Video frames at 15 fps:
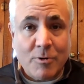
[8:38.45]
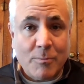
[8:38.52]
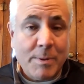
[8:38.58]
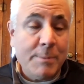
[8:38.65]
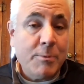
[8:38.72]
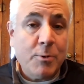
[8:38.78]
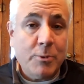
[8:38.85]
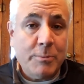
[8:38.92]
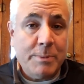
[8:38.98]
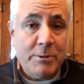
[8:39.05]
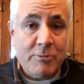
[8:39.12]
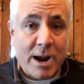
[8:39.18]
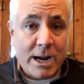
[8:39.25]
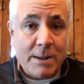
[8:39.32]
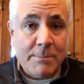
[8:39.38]
of people would be
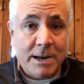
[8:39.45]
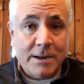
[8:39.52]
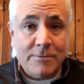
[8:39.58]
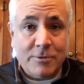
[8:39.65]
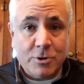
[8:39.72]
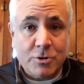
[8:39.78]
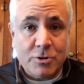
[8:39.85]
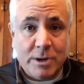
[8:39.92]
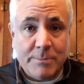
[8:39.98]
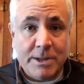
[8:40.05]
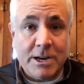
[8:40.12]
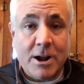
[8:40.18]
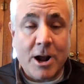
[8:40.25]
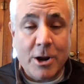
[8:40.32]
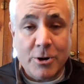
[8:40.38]
recommended for
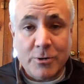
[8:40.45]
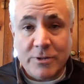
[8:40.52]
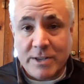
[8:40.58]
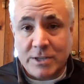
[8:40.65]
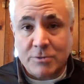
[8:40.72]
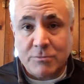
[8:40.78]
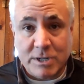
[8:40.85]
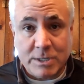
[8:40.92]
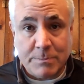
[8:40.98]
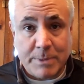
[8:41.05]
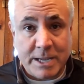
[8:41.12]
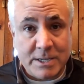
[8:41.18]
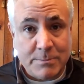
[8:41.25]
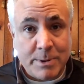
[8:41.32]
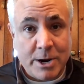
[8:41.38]
treatment under this
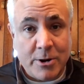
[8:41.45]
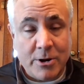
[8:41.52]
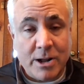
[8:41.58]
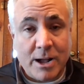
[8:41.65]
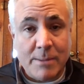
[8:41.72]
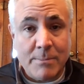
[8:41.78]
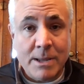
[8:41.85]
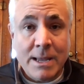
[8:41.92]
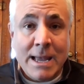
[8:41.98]
risk-based paradigm.